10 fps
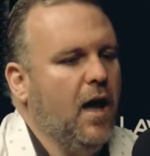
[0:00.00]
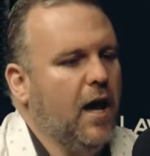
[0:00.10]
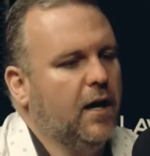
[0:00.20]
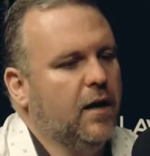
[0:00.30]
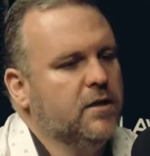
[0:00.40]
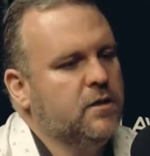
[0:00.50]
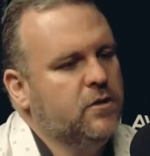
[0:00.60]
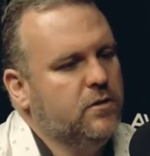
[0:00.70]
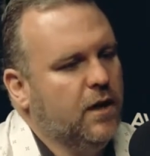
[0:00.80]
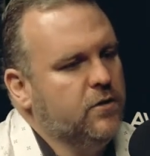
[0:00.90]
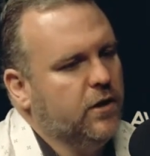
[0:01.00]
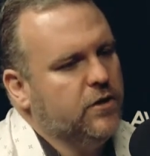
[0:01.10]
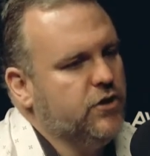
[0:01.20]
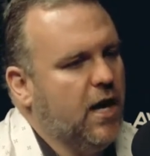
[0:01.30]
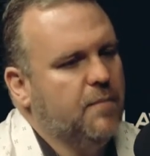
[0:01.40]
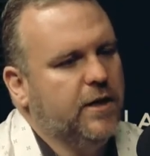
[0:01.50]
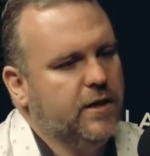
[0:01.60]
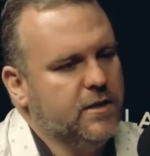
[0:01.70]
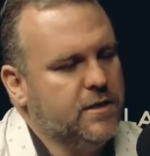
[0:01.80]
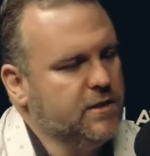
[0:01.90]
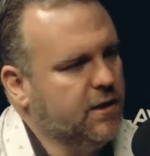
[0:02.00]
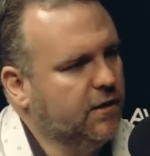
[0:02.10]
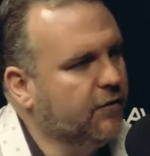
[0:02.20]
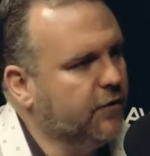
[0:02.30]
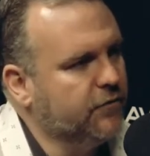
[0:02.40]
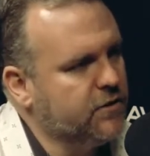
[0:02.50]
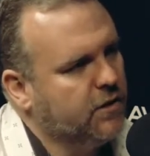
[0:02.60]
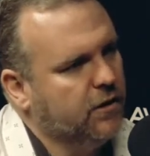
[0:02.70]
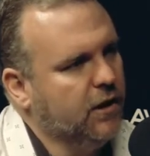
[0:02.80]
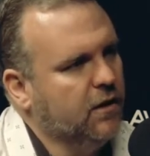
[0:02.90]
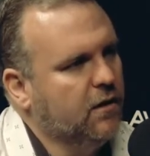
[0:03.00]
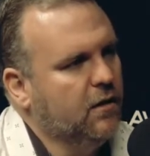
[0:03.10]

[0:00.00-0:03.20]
and I, I took a job at an assisted living facility.